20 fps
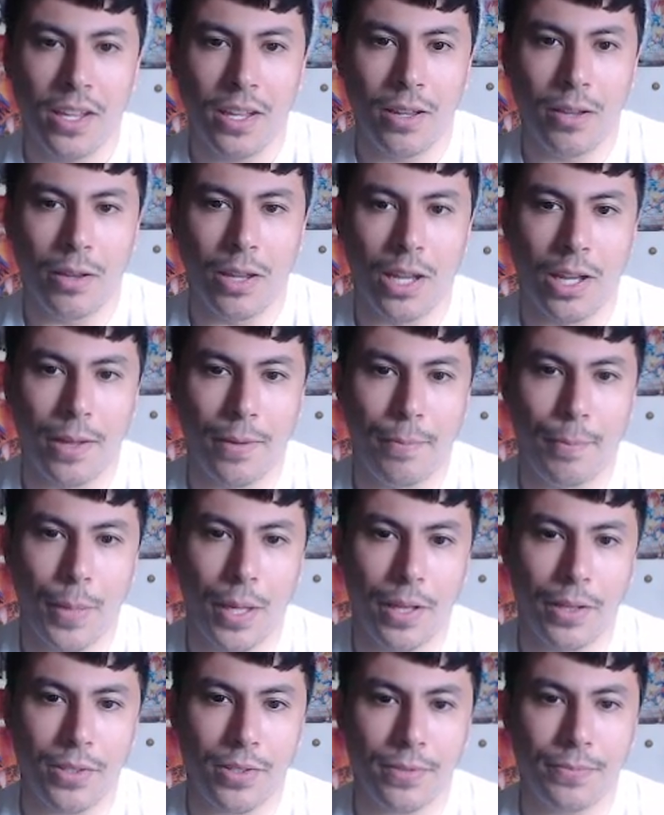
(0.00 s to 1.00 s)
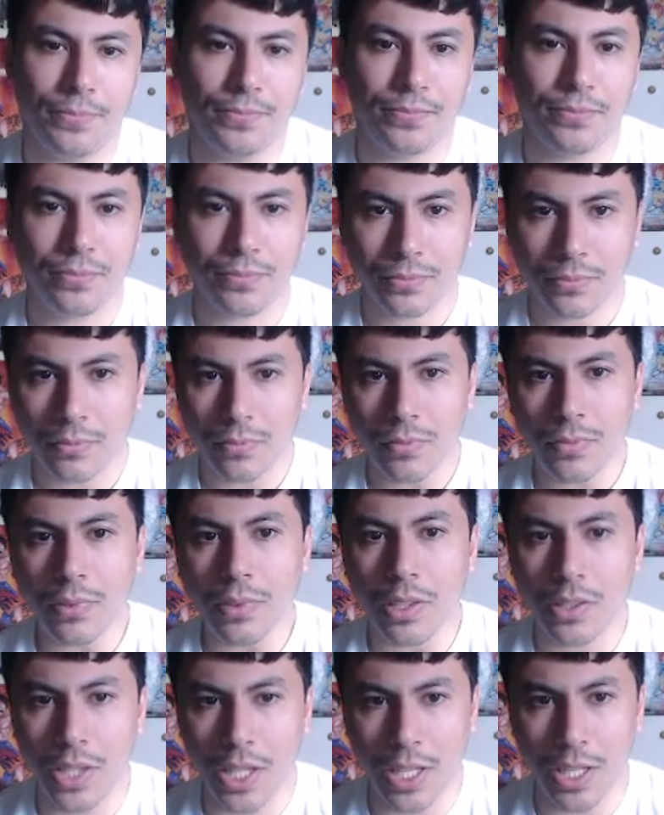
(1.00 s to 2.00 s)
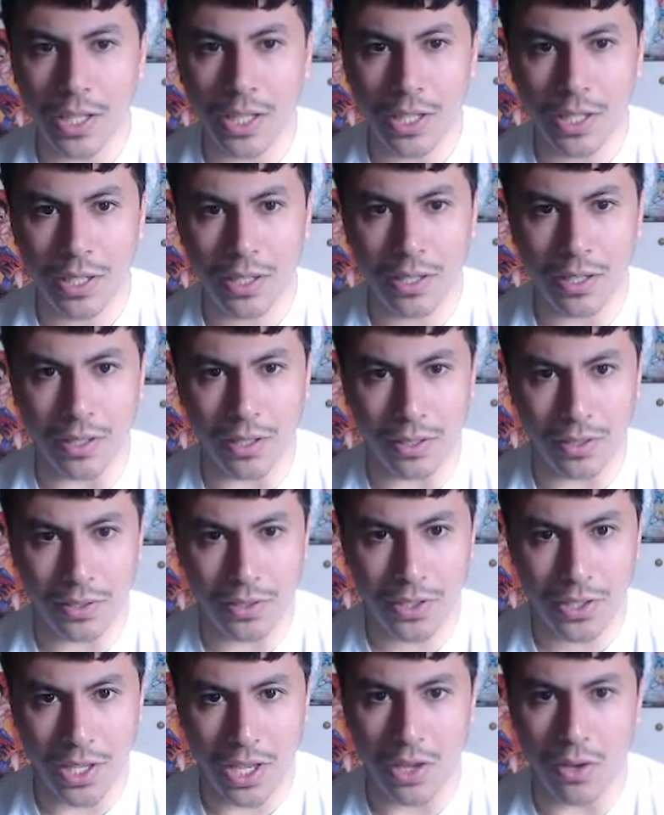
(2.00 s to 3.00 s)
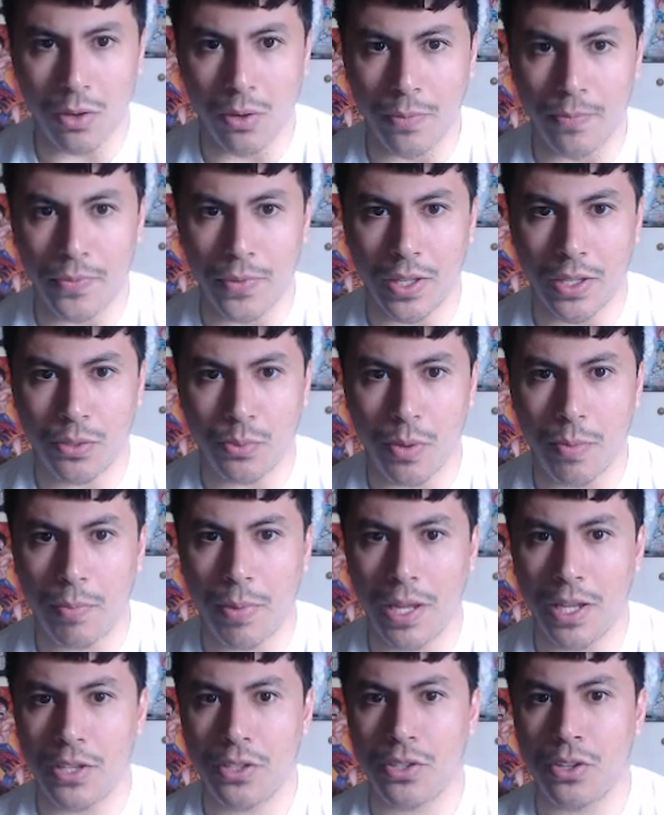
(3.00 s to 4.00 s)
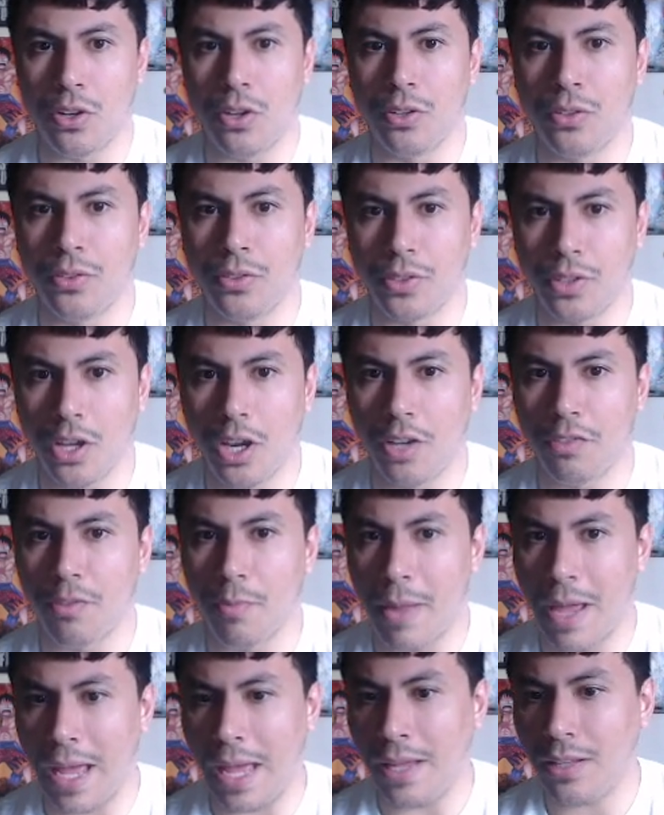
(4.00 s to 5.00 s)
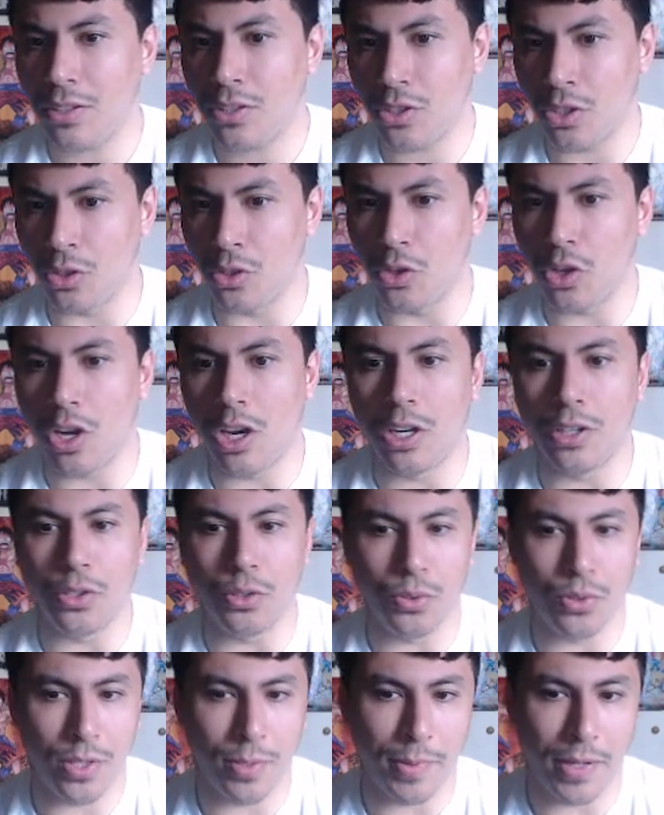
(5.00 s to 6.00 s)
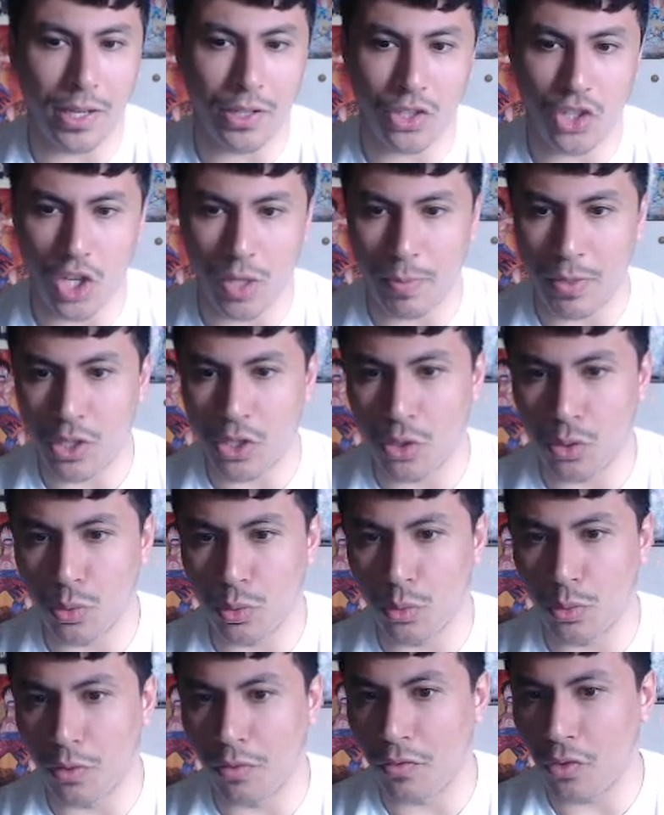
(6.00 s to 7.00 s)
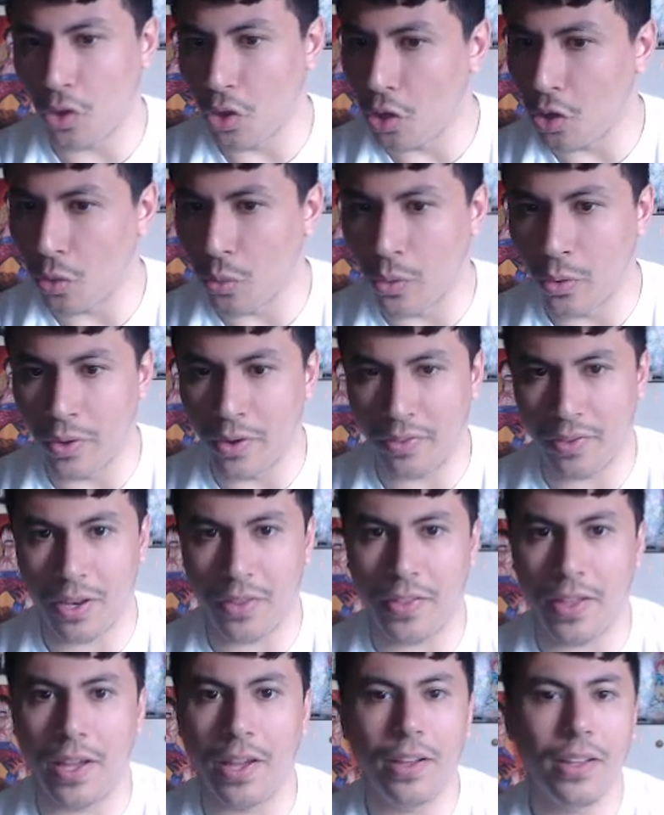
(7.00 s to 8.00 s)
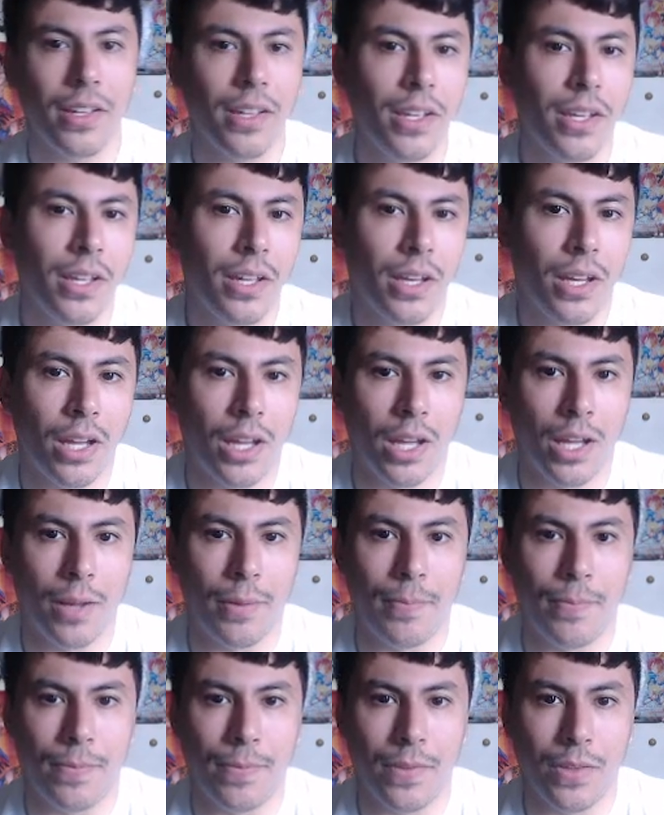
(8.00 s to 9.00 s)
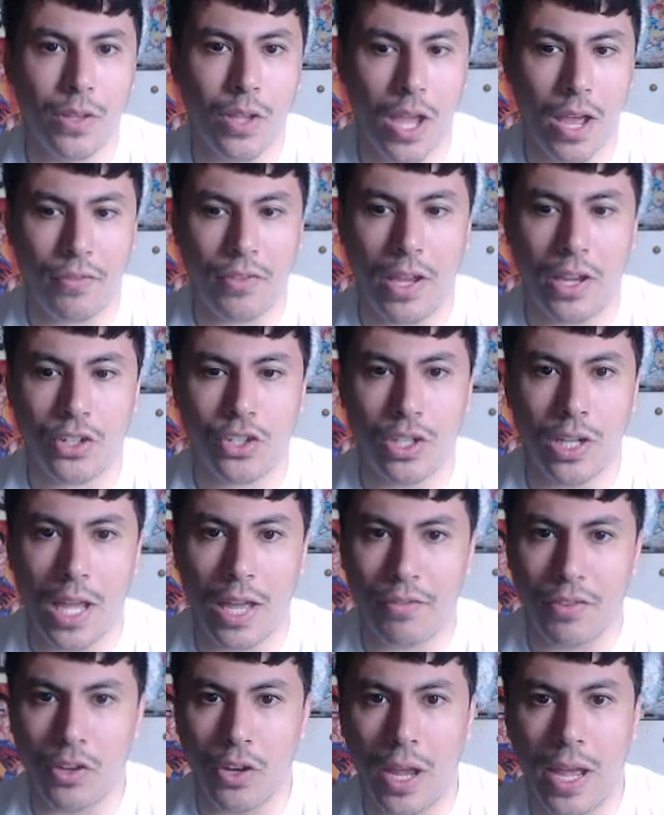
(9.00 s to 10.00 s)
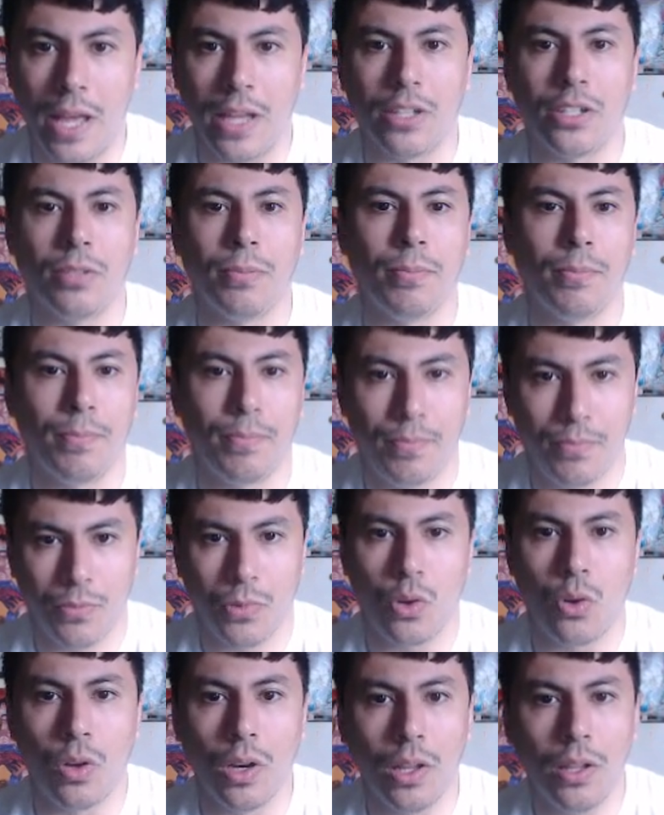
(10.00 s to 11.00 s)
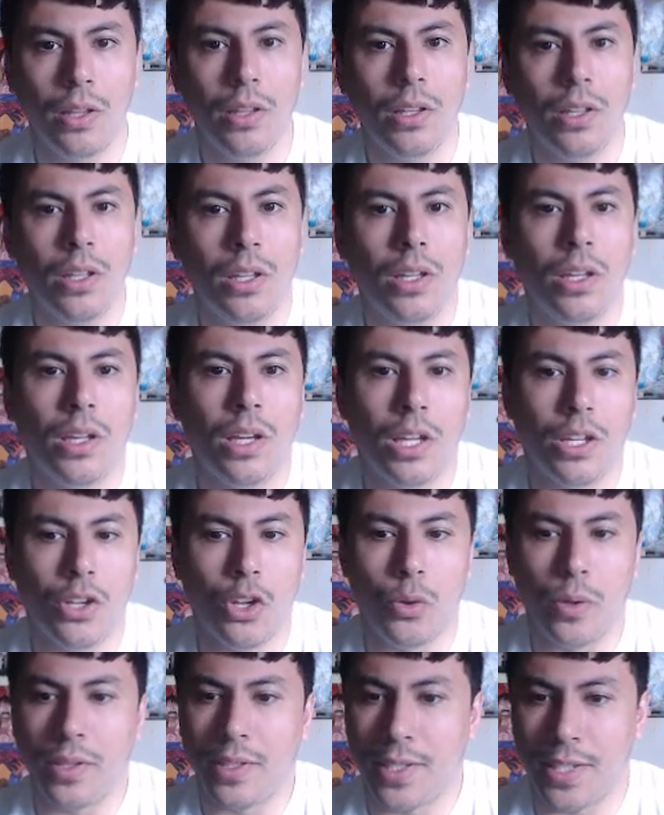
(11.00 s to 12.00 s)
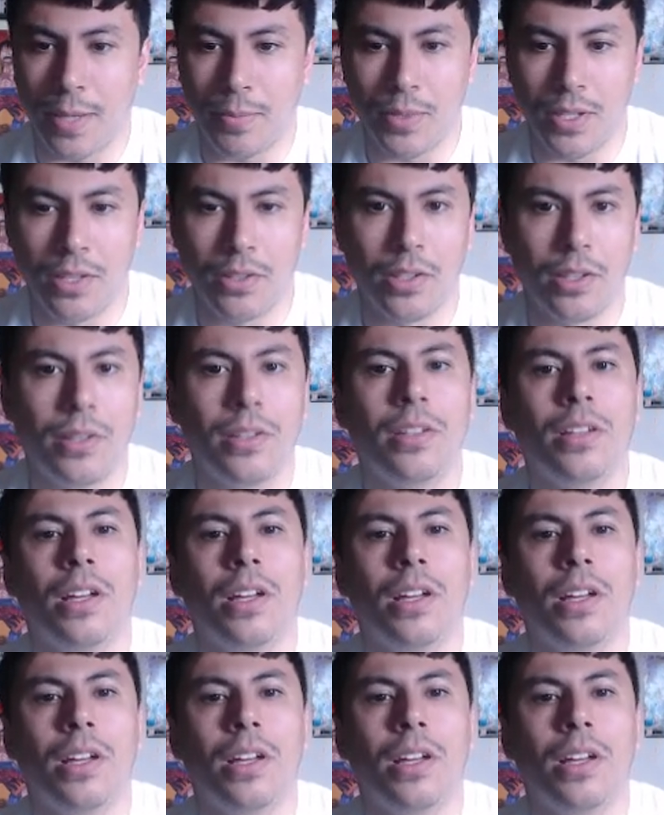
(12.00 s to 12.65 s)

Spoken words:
But the skill is when placed on guard from hand, so you can't use something like GB2 of Gurgler or anything like that. You have to actually have it in your hand and call it. No intercept either.